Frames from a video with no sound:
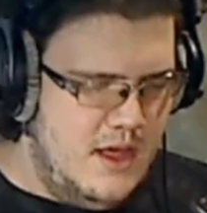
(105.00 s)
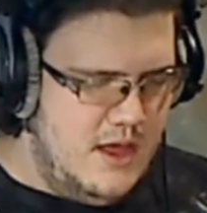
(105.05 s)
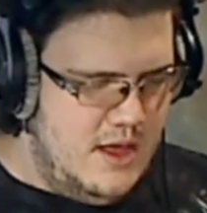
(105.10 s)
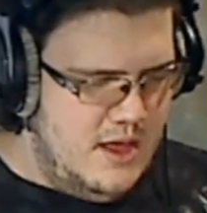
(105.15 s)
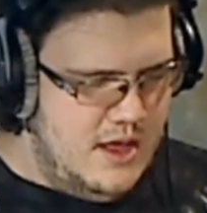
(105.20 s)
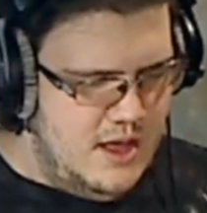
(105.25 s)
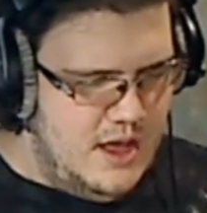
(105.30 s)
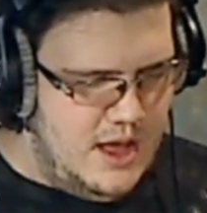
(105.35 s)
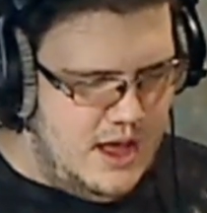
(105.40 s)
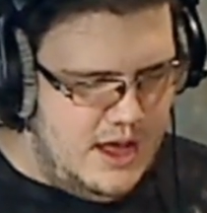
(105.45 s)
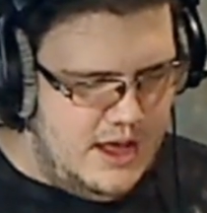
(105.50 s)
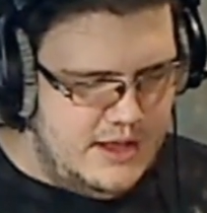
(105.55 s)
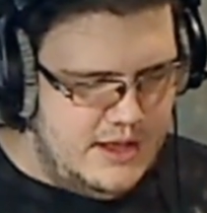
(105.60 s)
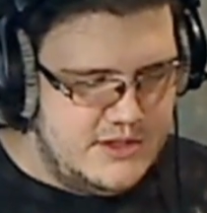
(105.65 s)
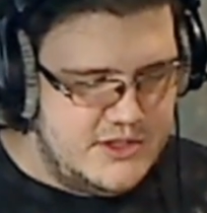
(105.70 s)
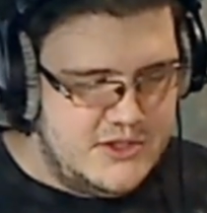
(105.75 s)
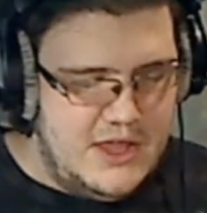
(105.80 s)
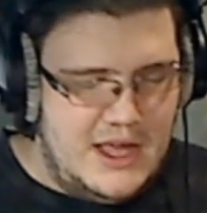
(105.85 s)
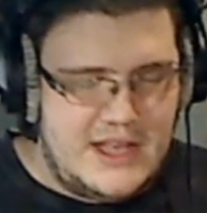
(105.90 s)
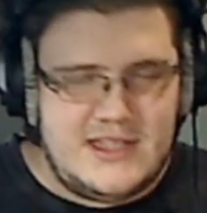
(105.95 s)
So
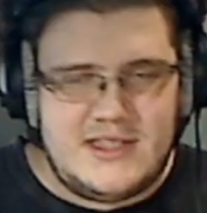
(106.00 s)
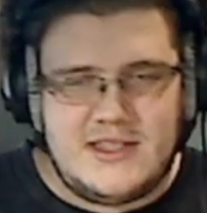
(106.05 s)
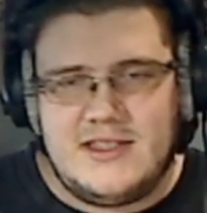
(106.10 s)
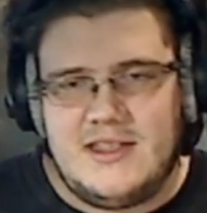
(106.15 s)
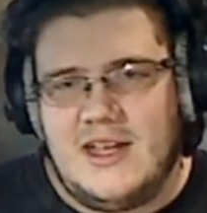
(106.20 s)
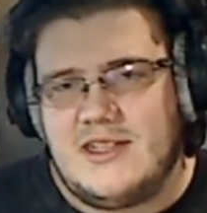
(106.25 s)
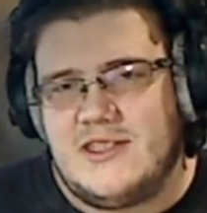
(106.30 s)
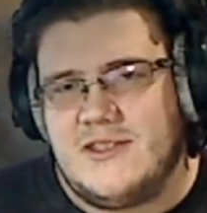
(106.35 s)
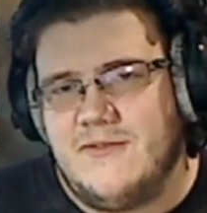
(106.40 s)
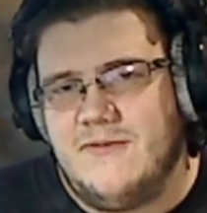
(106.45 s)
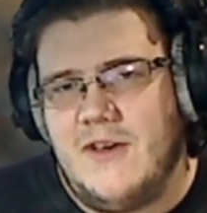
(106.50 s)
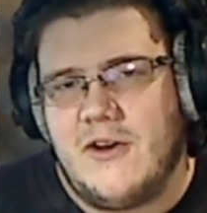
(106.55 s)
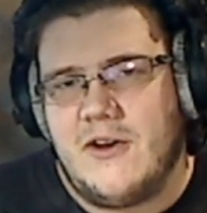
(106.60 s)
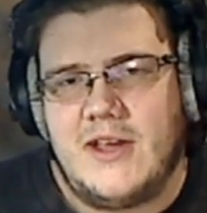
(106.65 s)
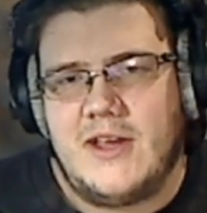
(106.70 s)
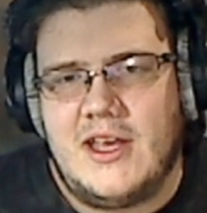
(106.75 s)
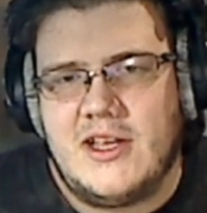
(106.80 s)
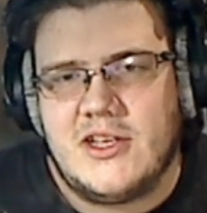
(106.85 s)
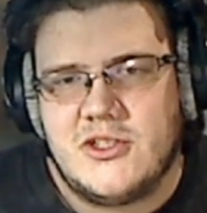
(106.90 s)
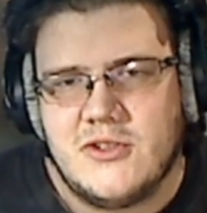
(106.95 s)
that's
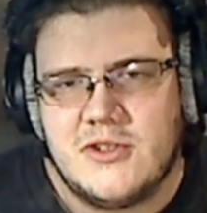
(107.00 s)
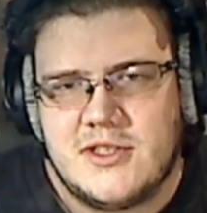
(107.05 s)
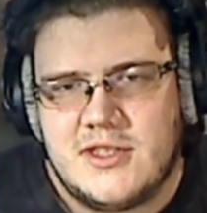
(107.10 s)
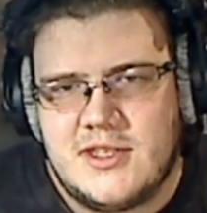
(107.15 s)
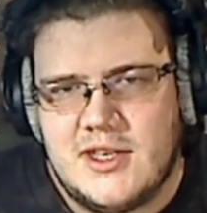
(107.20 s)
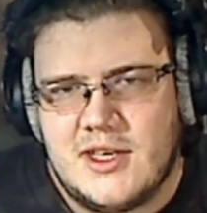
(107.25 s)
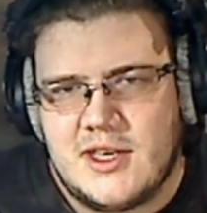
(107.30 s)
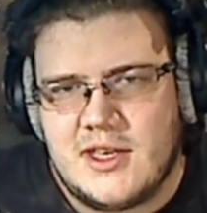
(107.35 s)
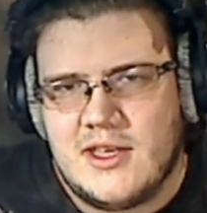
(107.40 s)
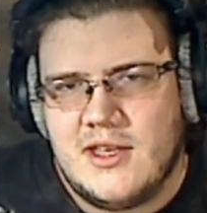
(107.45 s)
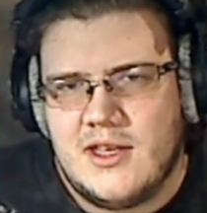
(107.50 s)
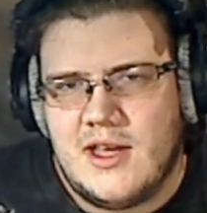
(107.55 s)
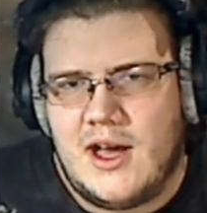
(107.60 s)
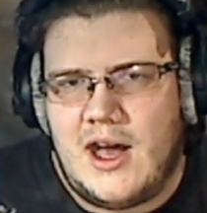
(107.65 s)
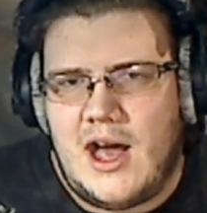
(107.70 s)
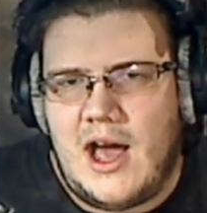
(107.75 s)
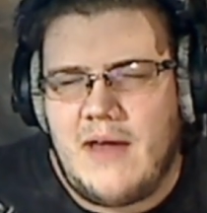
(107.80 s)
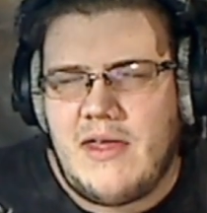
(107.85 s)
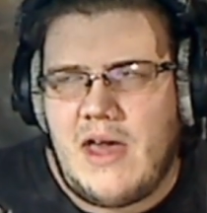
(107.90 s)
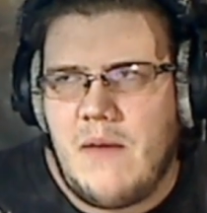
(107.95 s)
very interesting.
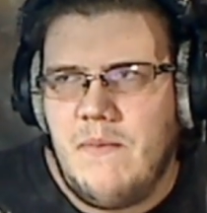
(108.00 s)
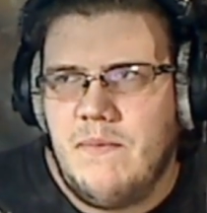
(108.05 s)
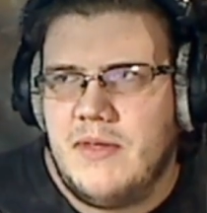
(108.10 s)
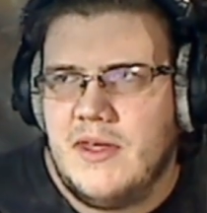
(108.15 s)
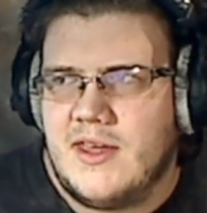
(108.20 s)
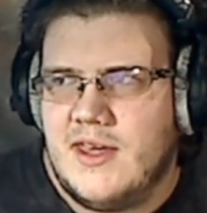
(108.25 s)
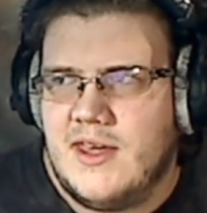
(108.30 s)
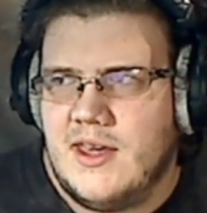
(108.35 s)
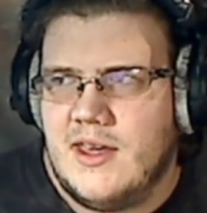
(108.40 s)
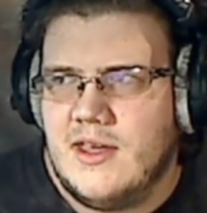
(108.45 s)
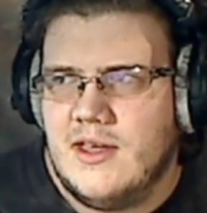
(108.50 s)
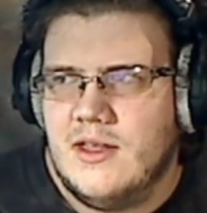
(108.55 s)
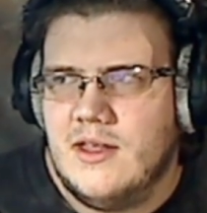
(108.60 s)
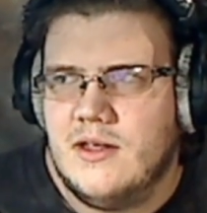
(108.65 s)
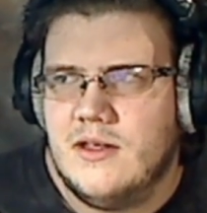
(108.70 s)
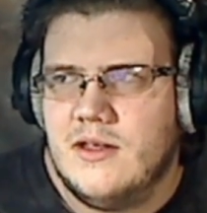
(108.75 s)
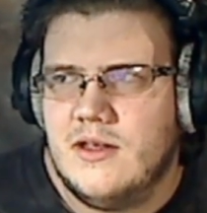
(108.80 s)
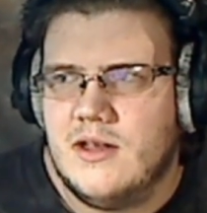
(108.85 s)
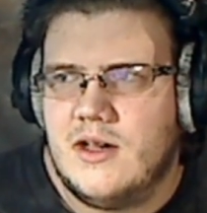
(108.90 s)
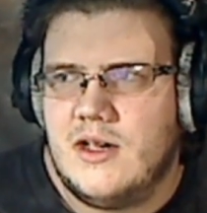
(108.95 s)
I'm thinking,
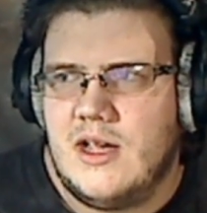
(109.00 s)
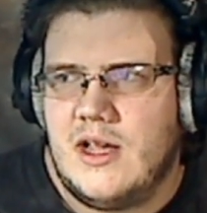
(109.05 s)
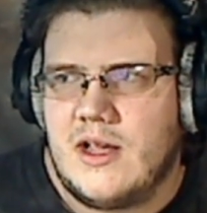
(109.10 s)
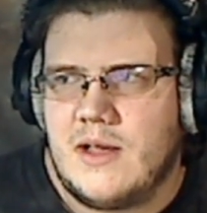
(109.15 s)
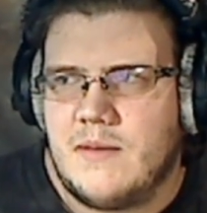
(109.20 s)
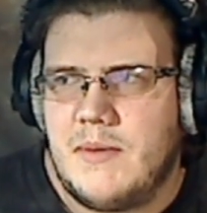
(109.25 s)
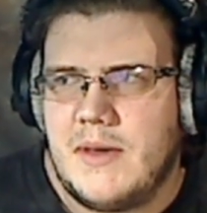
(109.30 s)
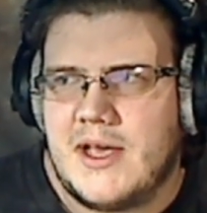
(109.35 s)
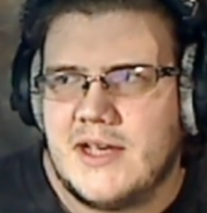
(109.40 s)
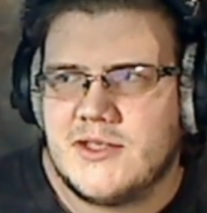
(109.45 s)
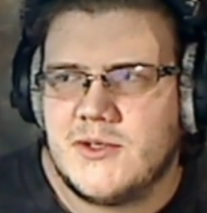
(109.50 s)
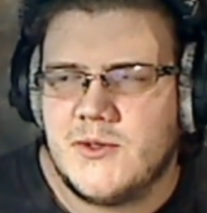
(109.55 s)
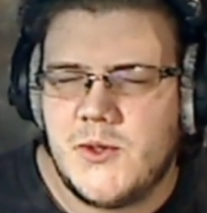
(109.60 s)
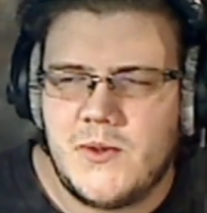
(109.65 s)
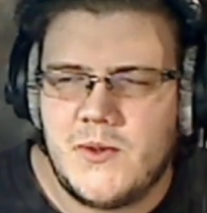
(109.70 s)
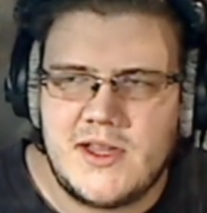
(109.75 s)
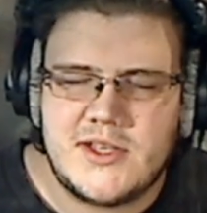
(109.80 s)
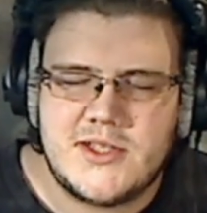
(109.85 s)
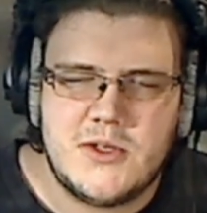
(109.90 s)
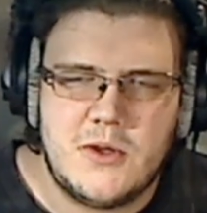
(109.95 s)
because they're
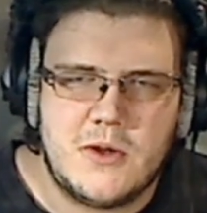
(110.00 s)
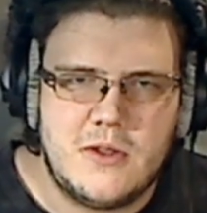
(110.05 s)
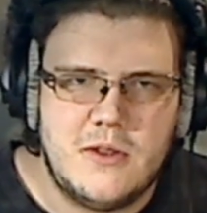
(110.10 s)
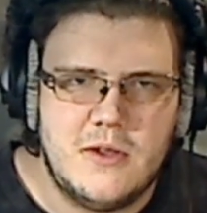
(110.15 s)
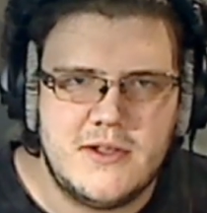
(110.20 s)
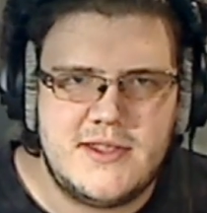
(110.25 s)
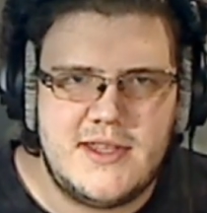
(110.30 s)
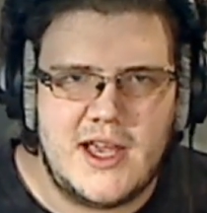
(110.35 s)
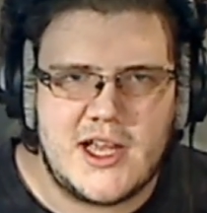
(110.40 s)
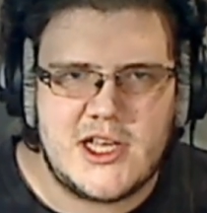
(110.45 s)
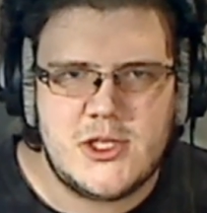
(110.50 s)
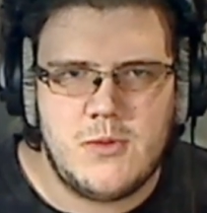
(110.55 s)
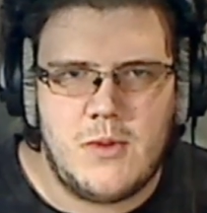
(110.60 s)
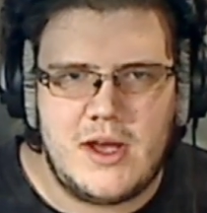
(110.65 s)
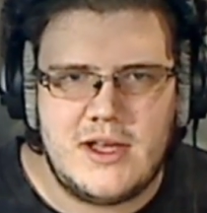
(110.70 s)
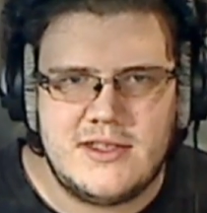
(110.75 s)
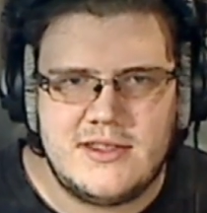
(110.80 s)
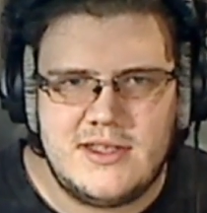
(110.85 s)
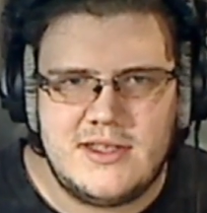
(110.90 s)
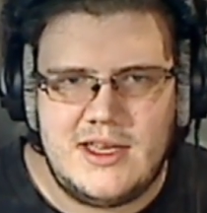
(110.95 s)
doing this so close to
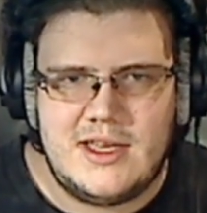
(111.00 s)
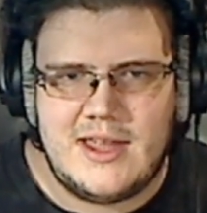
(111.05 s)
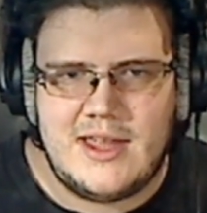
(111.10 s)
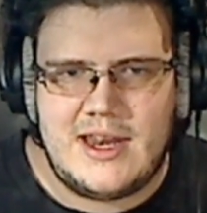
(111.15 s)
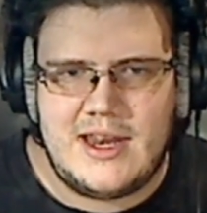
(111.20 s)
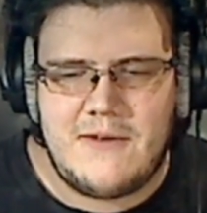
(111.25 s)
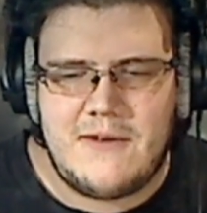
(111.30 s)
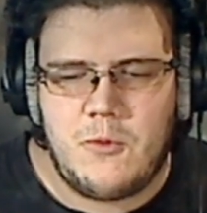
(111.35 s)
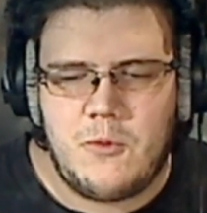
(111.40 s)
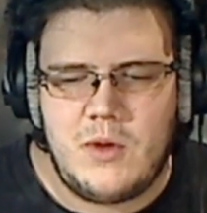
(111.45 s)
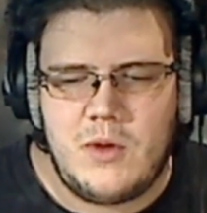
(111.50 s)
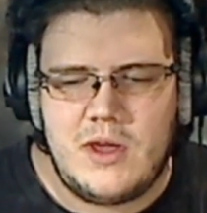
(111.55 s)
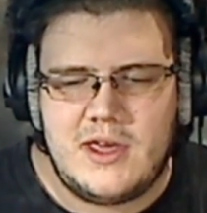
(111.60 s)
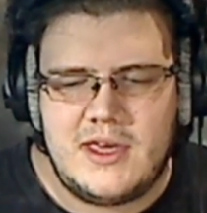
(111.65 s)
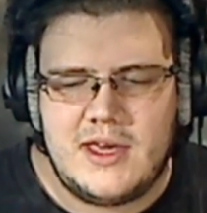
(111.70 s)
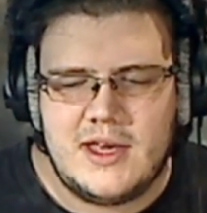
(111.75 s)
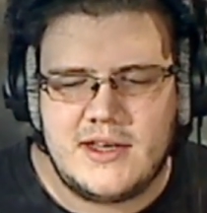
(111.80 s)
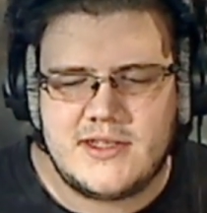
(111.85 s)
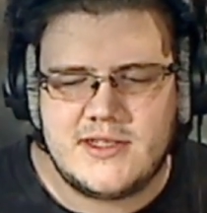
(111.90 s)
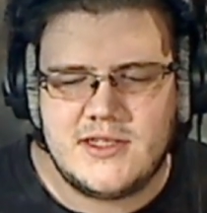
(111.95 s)
XYZ, that if we
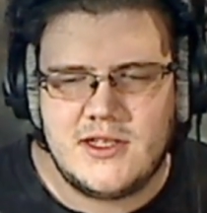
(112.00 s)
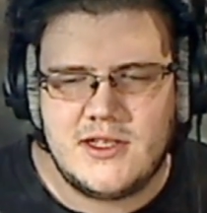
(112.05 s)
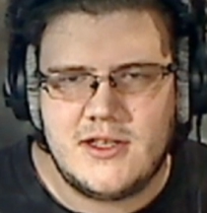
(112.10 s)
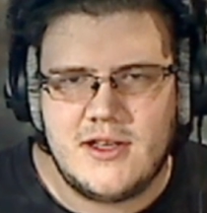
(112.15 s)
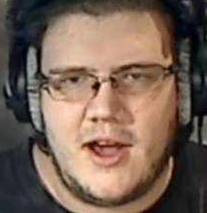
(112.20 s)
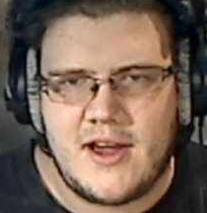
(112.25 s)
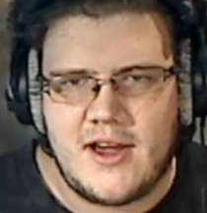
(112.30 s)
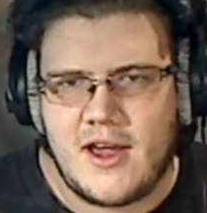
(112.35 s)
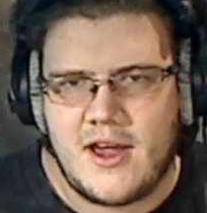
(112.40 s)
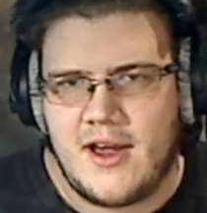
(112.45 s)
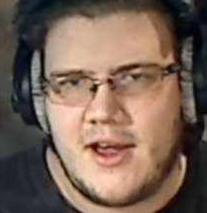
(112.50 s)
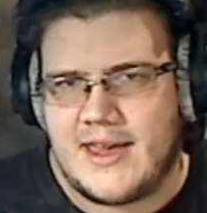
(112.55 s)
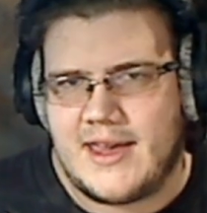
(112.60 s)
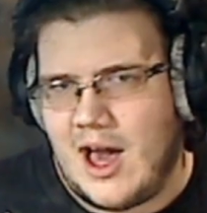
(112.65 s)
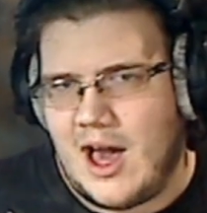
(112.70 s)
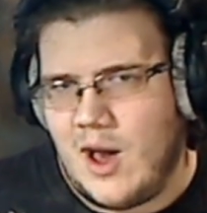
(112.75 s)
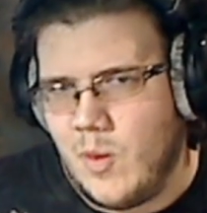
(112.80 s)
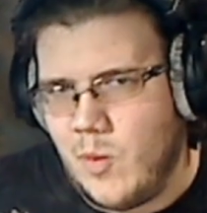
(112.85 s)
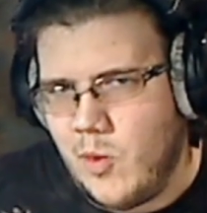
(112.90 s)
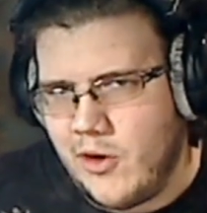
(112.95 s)
get Gaga
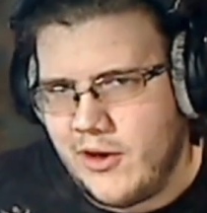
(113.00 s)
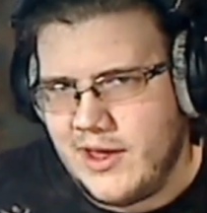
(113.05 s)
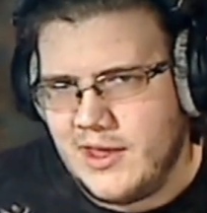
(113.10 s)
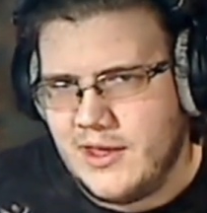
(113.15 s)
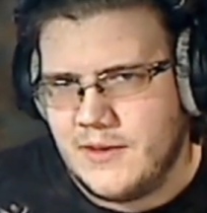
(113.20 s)
Cowboy,